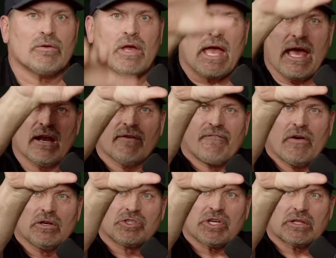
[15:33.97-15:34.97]

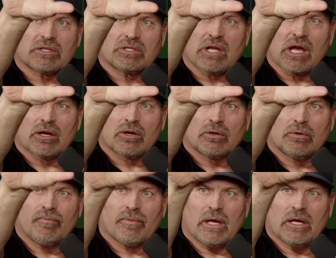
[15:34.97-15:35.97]
NFL set the standard.
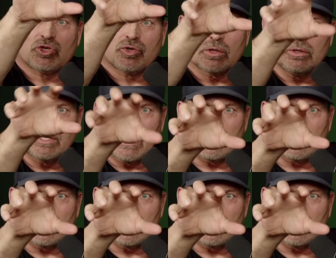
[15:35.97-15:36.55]
It trickled down to